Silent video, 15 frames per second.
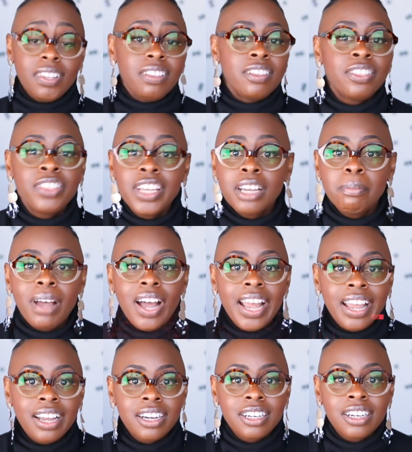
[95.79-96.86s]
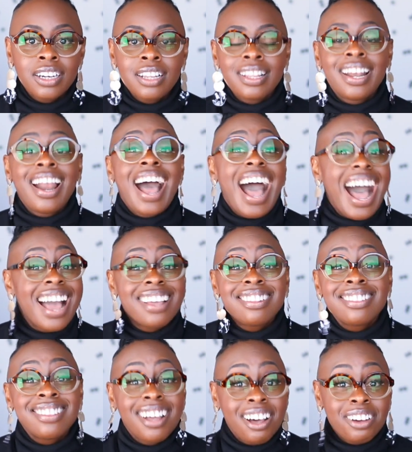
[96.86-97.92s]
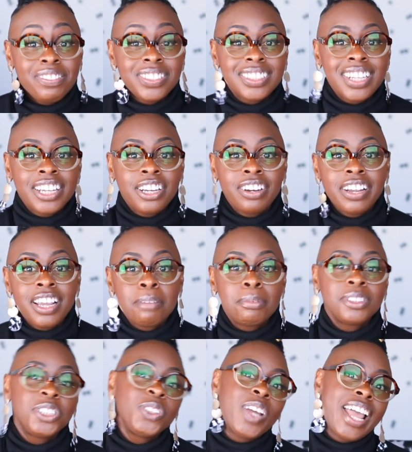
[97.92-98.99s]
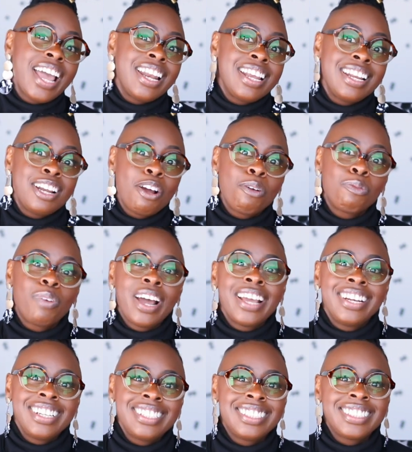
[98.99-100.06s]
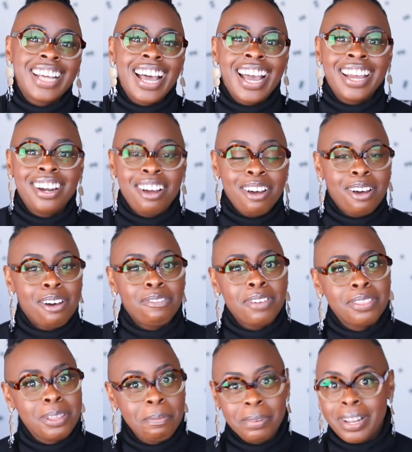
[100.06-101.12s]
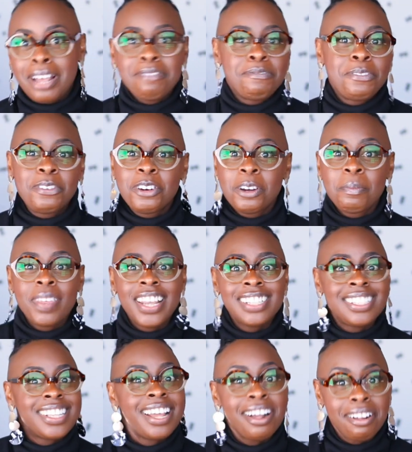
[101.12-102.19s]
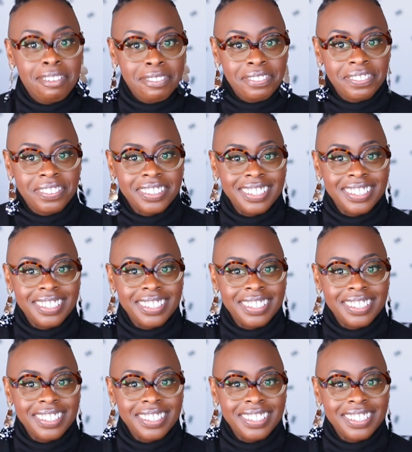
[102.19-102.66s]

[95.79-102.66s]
The thing about Anchor that I love is that you're able to edit right inside of the platform itself.